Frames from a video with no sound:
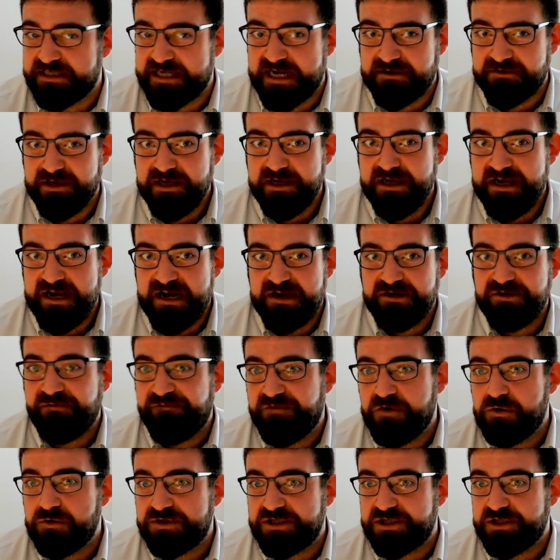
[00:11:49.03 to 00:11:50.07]
How do
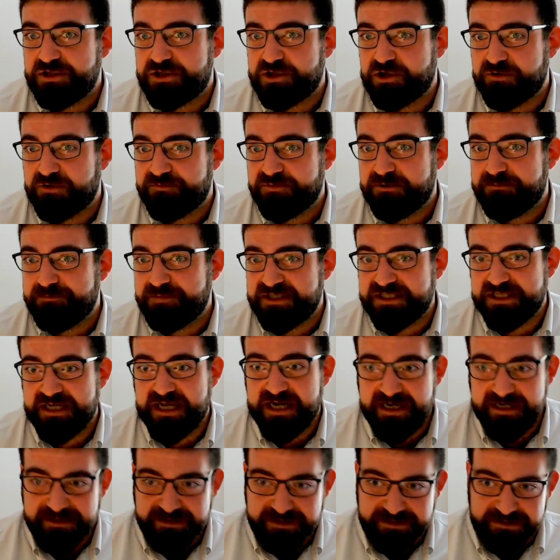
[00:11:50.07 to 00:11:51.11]
folks interpret,
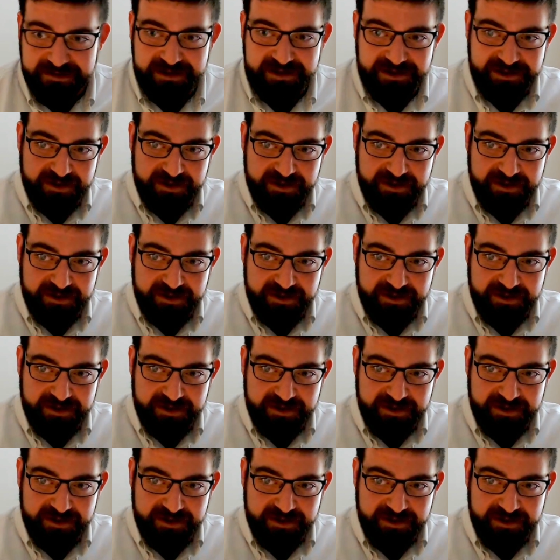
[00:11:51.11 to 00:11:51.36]
besides,